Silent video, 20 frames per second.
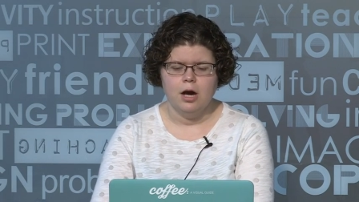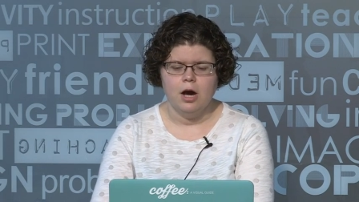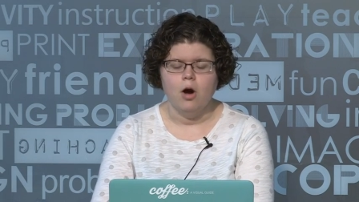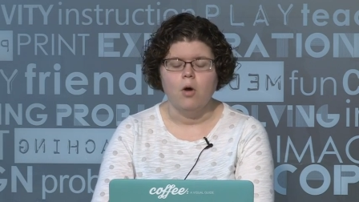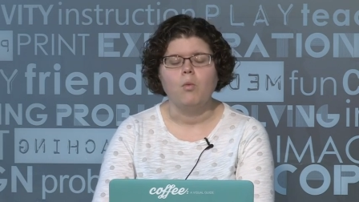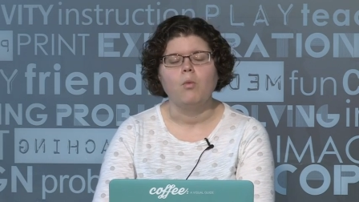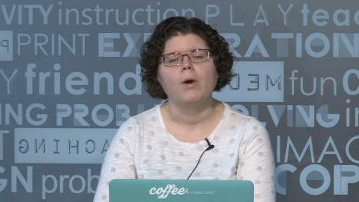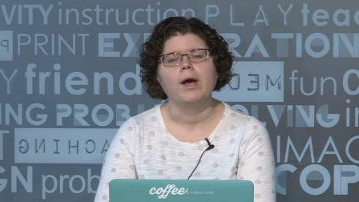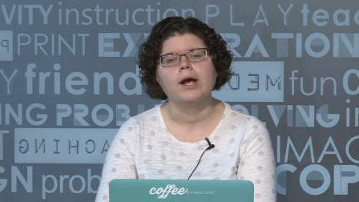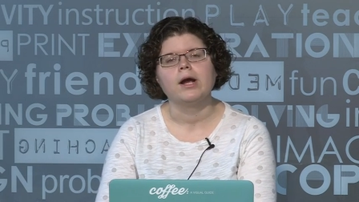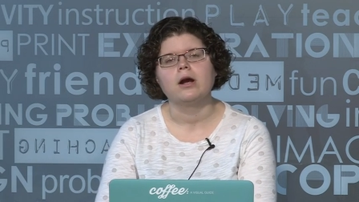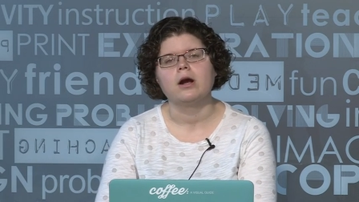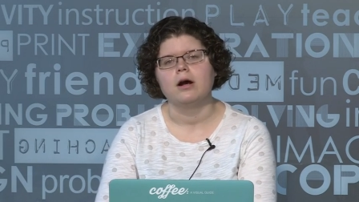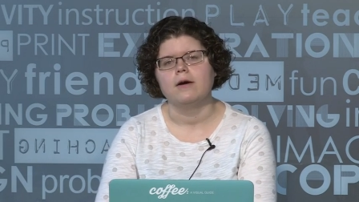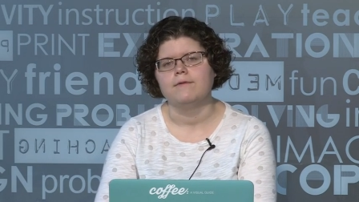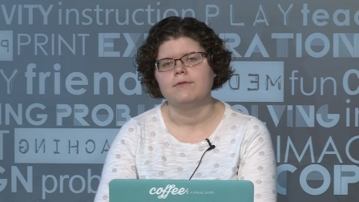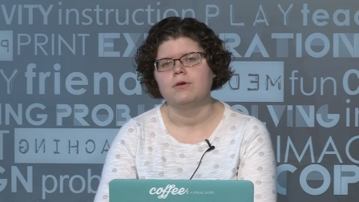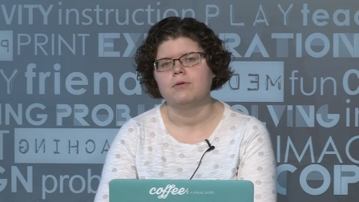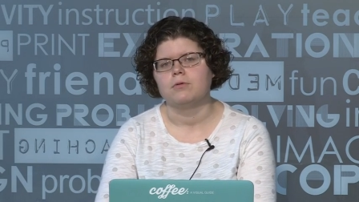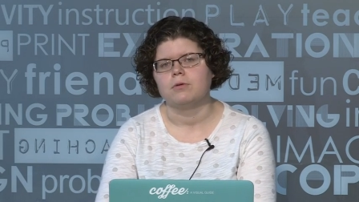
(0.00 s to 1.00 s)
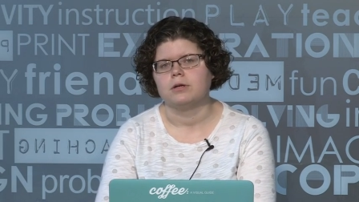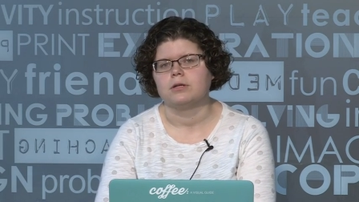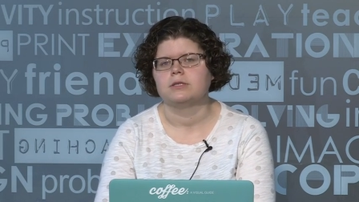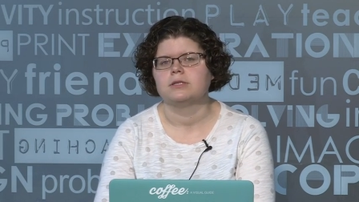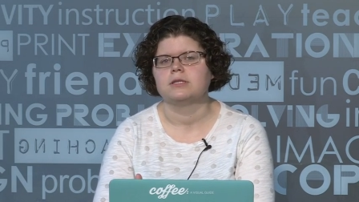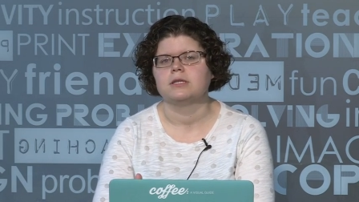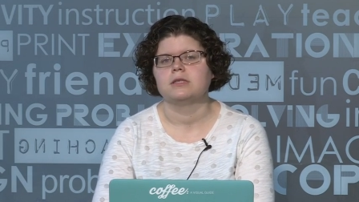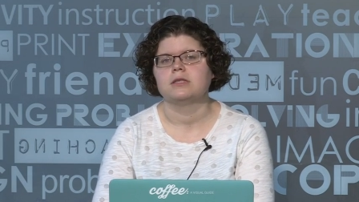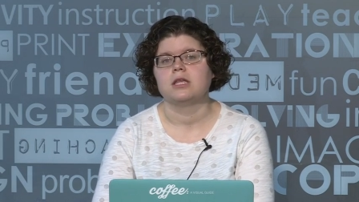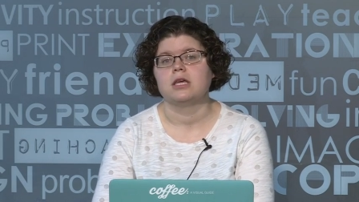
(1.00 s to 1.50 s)
aware of the
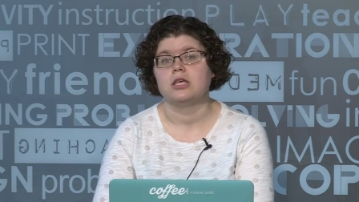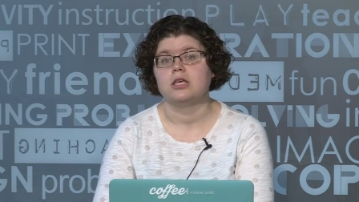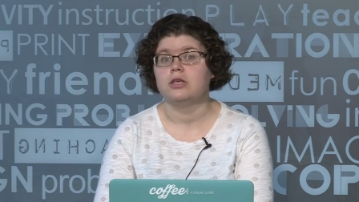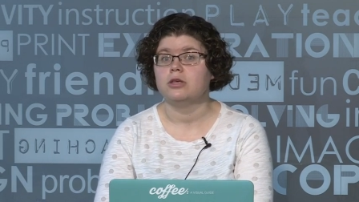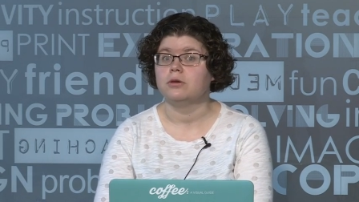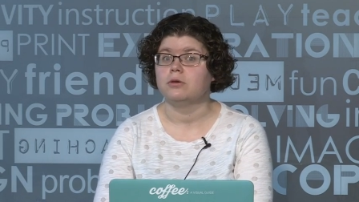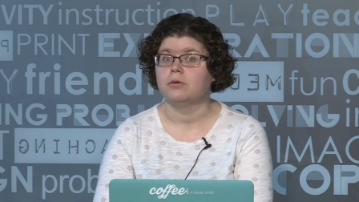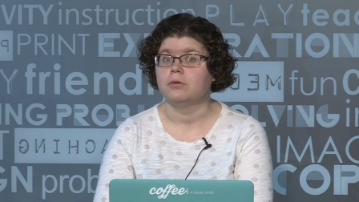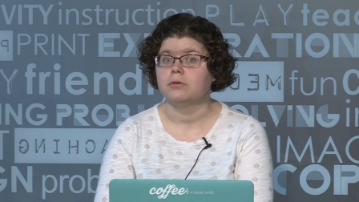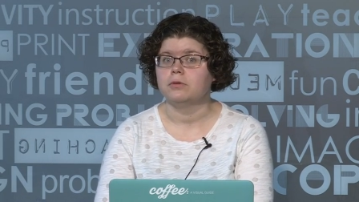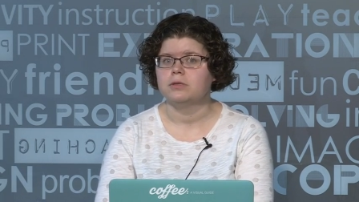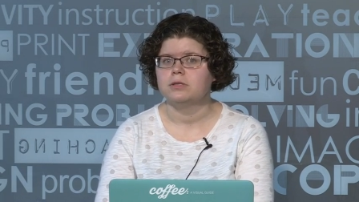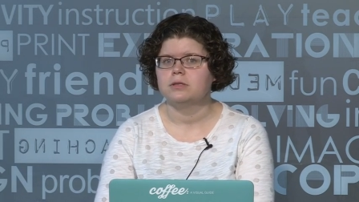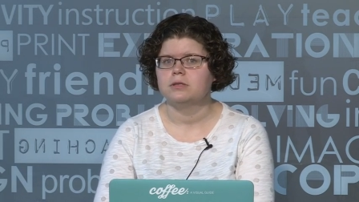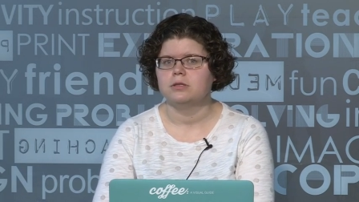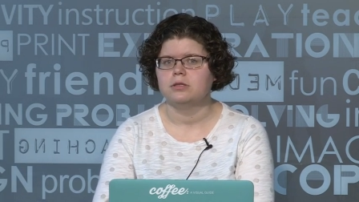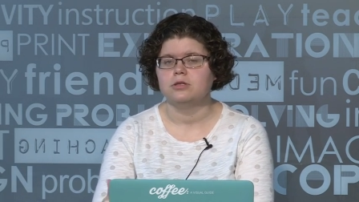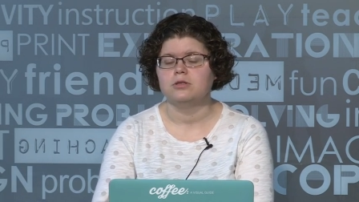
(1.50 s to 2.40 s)
words that they use.